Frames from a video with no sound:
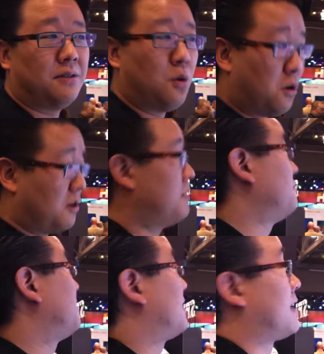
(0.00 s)
or
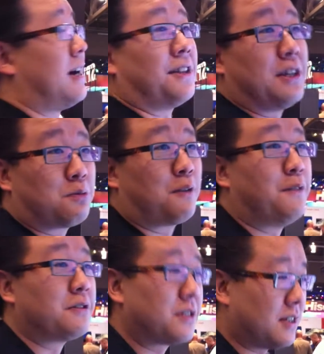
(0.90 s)
the kind of things we're
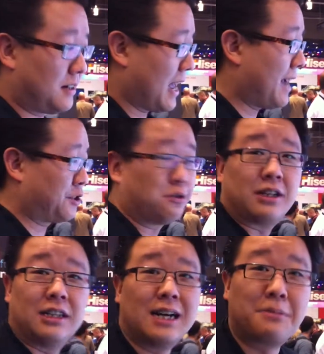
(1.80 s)
focused on, actual
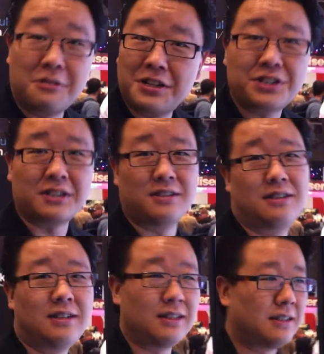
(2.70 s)
collaboration.
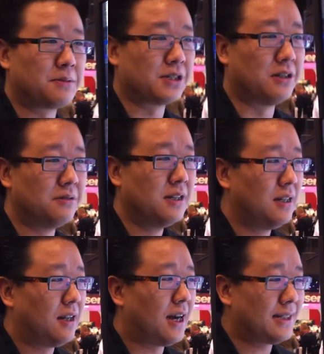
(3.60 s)
Um, so
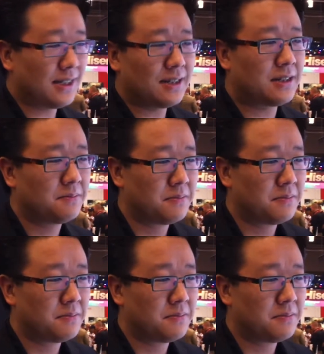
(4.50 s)
I think